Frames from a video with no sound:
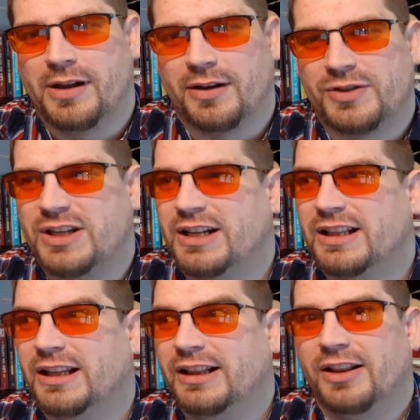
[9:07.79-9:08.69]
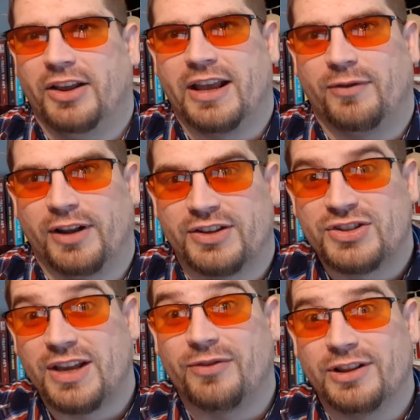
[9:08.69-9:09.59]
Seen in Lidl, they have like
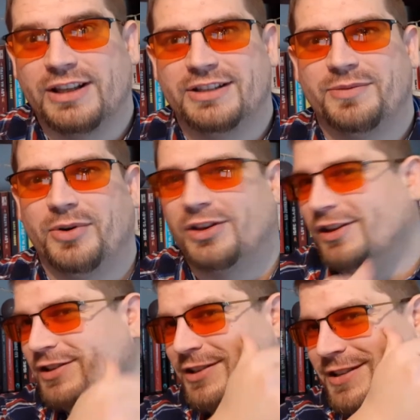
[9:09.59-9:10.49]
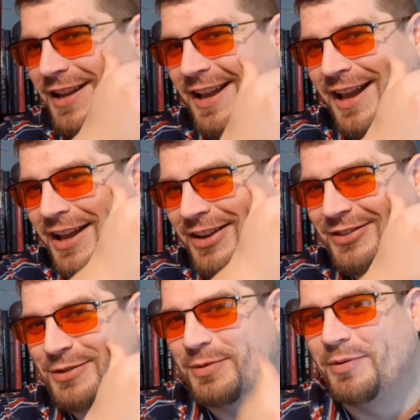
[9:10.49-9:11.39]
7-litre bottles,
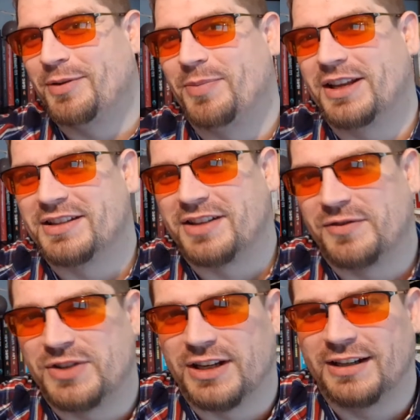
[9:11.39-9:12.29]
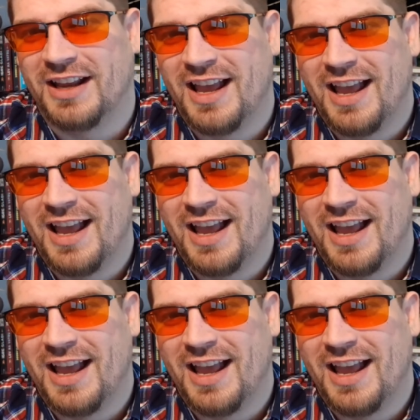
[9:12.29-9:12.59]
which is probably the biggest I've seen.